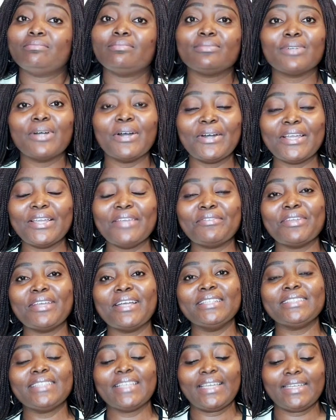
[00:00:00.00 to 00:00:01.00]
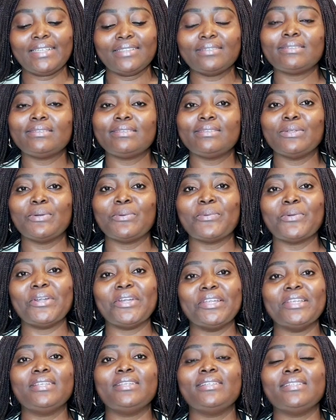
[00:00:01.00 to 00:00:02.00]
Well, if you answer it, don't
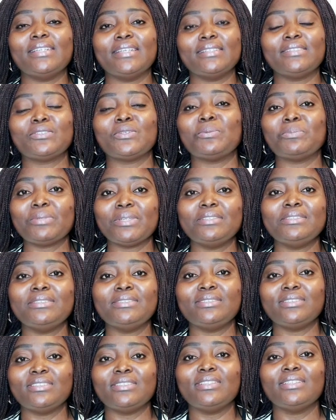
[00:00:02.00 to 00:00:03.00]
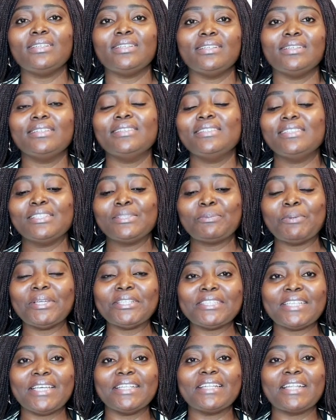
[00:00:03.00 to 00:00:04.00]
worry, there's something
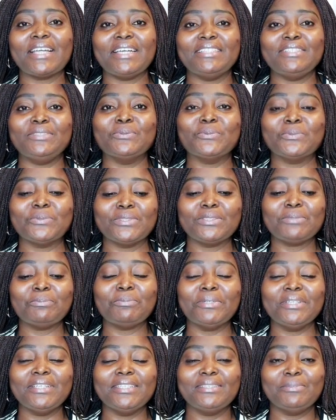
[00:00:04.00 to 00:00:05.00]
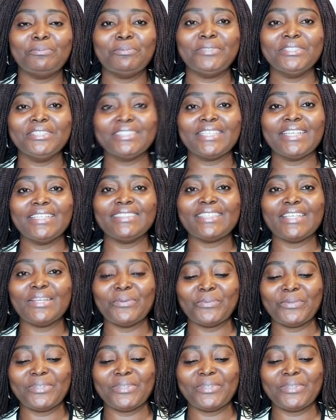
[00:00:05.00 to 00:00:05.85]
special that you would be presented